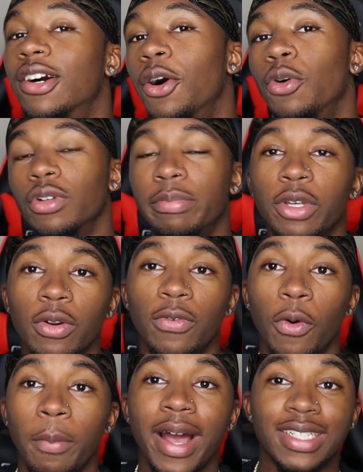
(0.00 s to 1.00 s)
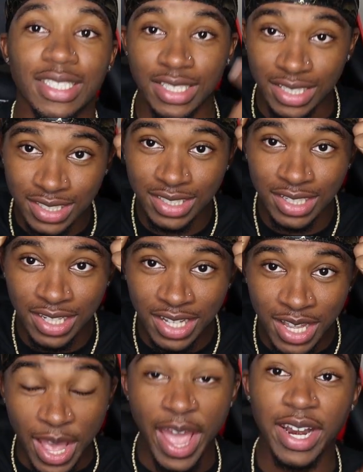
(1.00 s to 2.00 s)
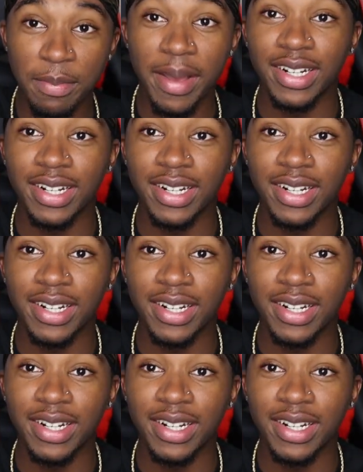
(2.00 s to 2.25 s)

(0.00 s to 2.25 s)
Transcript: Gold, beautiful, matches this and it